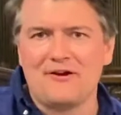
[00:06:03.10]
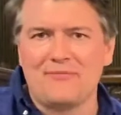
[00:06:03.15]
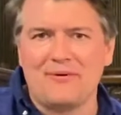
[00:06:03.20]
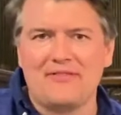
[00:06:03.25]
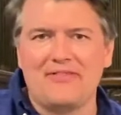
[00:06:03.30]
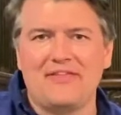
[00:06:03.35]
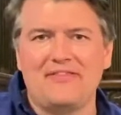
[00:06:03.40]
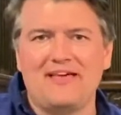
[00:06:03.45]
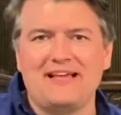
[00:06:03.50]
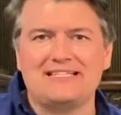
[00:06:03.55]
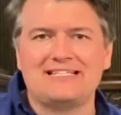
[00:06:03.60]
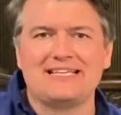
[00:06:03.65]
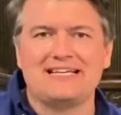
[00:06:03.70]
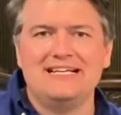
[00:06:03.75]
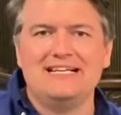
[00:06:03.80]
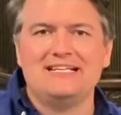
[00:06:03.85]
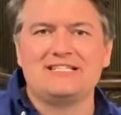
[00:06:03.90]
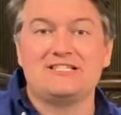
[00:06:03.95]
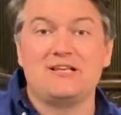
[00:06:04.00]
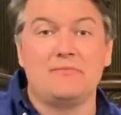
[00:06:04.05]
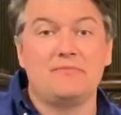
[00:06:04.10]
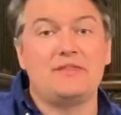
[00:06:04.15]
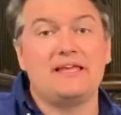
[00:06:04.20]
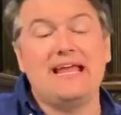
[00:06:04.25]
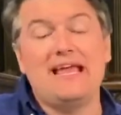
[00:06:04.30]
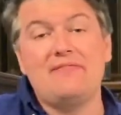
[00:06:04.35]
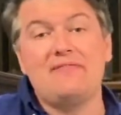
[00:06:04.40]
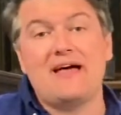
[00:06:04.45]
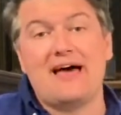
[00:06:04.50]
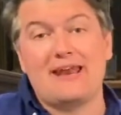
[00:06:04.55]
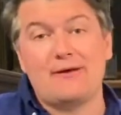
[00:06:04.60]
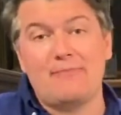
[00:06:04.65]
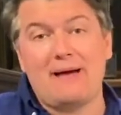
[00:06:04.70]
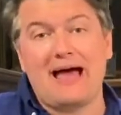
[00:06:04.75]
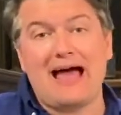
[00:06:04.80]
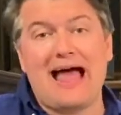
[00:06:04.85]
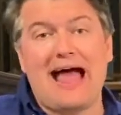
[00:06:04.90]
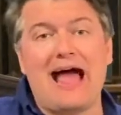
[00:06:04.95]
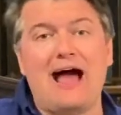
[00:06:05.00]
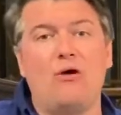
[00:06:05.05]
whether there's something in that about
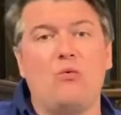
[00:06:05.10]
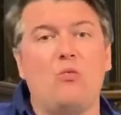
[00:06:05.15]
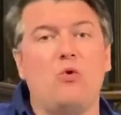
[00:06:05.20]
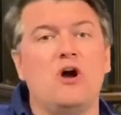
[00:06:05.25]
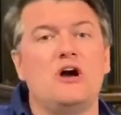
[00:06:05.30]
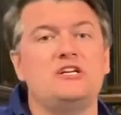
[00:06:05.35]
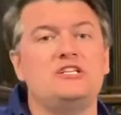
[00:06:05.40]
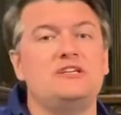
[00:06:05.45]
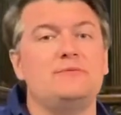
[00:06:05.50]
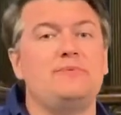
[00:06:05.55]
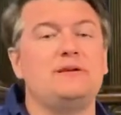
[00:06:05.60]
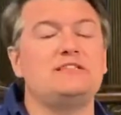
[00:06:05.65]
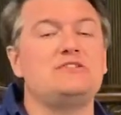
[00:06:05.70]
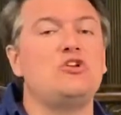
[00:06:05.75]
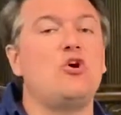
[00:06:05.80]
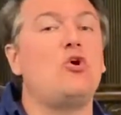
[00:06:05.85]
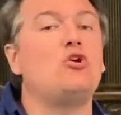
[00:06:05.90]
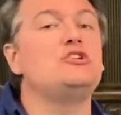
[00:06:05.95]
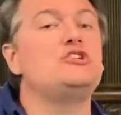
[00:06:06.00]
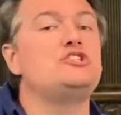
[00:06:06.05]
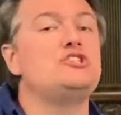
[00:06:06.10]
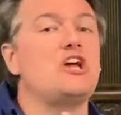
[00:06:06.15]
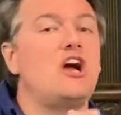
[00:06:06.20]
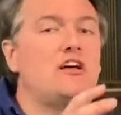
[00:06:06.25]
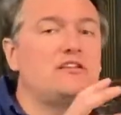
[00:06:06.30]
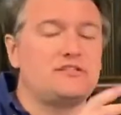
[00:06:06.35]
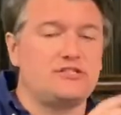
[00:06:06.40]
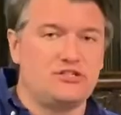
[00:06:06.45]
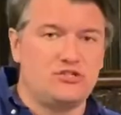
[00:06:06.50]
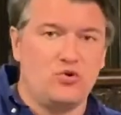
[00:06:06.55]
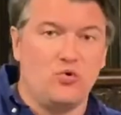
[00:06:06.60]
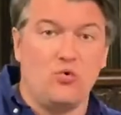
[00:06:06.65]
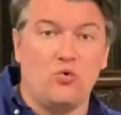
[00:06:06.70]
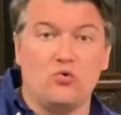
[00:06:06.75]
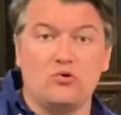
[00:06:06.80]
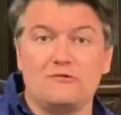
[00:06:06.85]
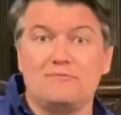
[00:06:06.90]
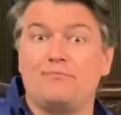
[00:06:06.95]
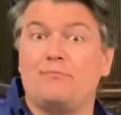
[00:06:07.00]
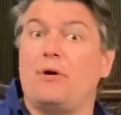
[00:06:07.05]
how worship is not just taught,
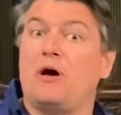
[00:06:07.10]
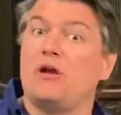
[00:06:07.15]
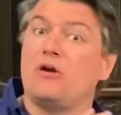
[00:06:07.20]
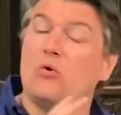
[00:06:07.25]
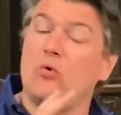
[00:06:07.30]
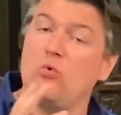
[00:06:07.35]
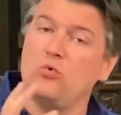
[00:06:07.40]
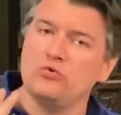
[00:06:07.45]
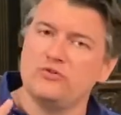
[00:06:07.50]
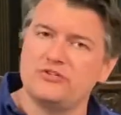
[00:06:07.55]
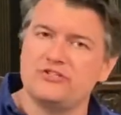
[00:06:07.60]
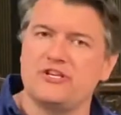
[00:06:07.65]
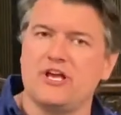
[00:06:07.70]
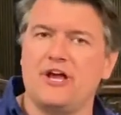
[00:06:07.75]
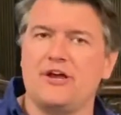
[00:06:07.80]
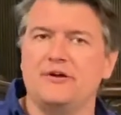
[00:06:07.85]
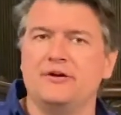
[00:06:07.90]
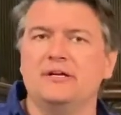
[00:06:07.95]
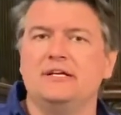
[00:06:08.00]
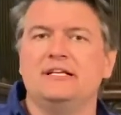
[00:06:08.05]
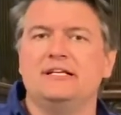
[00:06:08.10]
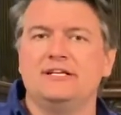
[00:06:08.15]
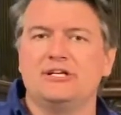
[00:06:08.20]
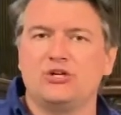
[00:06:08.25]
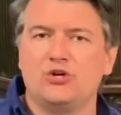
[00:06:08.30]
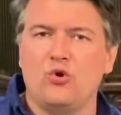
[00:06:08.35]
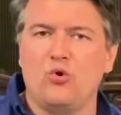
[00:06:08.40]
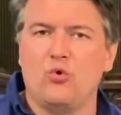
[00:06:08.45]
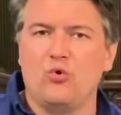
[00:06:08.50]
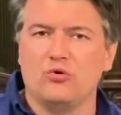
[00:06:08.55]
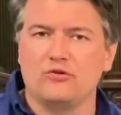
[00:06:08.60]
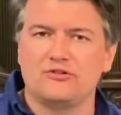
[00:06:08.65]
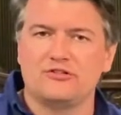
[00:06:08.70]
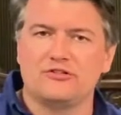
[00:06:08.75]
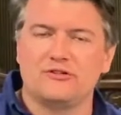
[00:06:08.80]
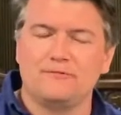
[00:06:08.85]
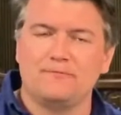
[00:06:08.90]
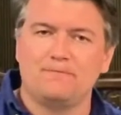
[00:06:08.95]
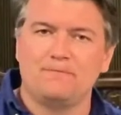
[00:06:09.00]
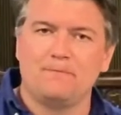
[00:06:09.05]
but also caught.
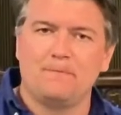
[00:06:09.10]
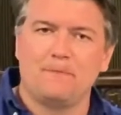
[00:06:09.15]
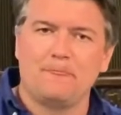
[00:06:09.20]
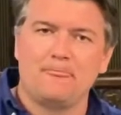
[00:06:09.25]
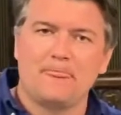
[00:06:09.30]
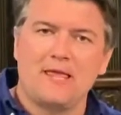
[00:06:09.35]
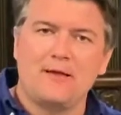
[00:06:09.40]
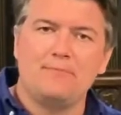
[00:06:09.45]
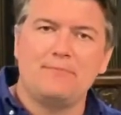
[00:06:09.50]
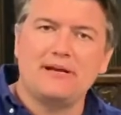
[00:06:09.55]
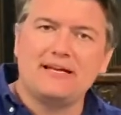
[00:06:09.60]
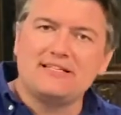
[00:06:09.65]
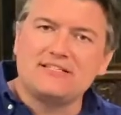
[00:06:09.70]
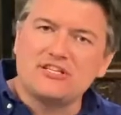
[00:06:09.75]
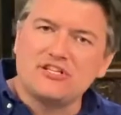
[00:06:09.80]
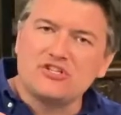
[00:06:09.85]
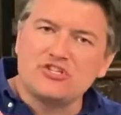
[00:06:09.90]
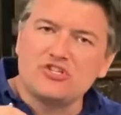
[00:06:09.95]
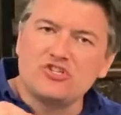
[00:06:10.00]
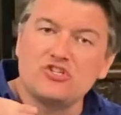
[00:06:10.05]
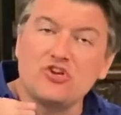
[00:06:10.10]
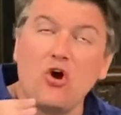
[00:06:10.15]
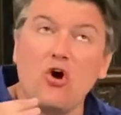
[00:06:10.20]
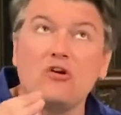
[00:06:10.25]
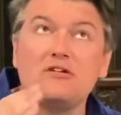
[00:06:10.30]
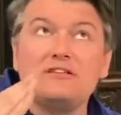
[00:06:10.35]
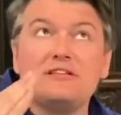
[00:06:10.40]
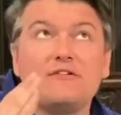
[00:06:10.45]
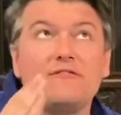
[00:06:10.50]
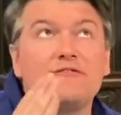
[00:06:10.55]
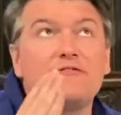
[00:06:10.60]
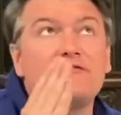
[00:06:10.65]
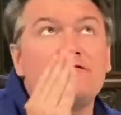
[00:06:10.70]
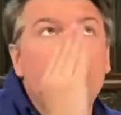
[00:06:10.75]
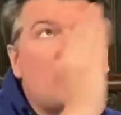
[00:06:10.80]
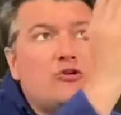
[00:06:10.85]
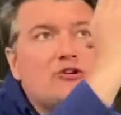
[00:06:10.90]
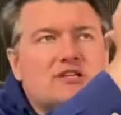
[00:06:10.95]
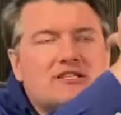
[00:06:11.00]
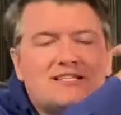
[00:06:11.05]
But it's a song that
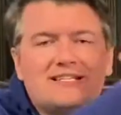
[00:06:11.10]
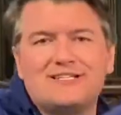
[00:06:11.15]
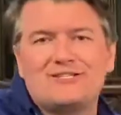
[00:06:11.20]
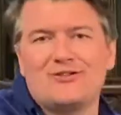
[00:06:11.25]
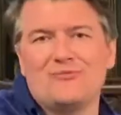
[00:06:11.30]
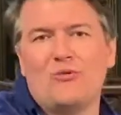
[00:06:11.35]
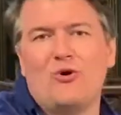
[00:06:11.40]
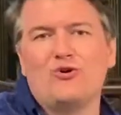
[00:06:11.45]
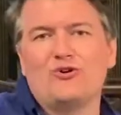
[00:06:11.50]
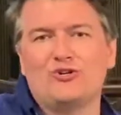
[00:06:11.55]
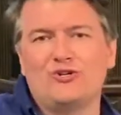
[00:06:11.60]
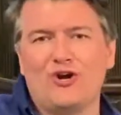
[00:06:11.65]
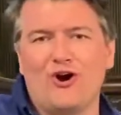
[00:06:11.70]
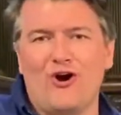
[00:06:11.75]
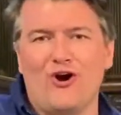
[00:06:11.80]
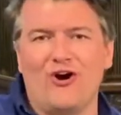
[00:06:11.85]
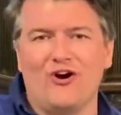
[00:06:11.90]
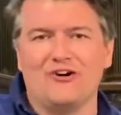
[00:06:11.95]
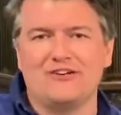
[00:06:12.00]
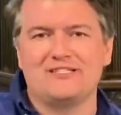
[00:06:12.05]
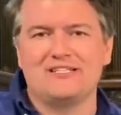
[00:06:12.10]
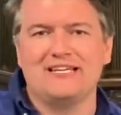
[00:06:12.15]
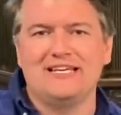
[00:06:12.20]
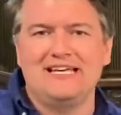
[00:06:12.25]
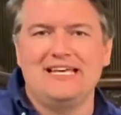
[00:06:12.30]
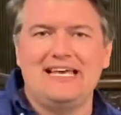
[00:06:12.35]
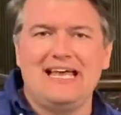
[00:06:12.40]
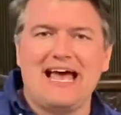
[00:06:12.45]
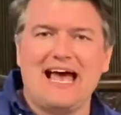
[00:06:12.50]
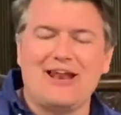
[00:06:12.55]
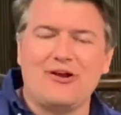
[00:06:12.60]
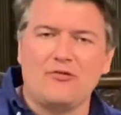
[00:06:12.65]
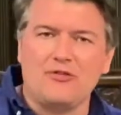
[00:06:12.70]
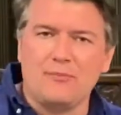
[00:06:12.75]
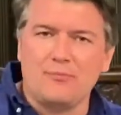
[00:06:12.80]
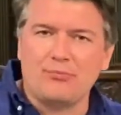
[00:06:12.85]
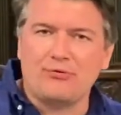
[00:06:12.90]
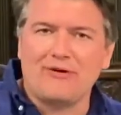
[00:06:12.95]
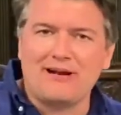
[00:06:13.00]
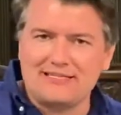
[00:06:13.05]
focuses them on God and on the
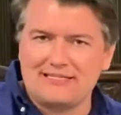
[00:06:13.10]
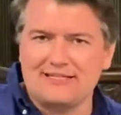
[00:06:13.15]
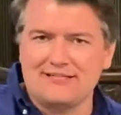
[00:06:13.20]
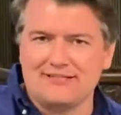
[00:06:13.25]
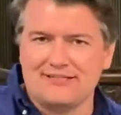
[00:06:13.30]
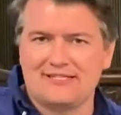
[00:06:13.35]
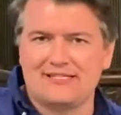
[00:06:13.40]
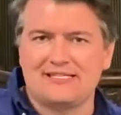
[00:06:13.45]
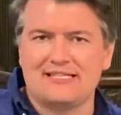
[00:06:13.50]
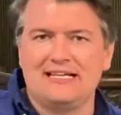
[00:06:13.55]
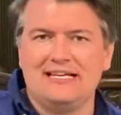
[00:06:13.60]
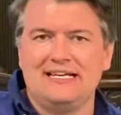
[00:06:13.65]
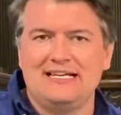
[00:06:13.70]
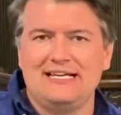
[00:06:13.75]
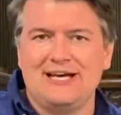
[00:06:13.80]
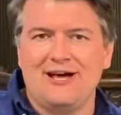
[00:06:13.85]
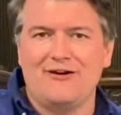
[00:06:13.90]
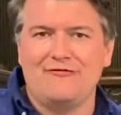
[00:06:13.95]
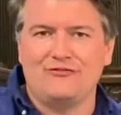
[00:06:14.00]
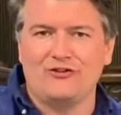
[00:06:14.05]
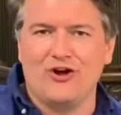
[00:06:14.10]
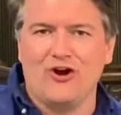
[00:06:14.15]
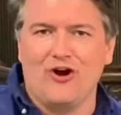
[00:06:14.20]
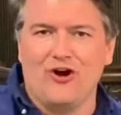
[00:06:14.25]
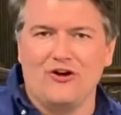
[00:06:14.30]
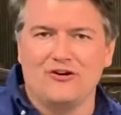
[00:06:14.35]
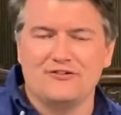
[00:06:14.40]
presence of God.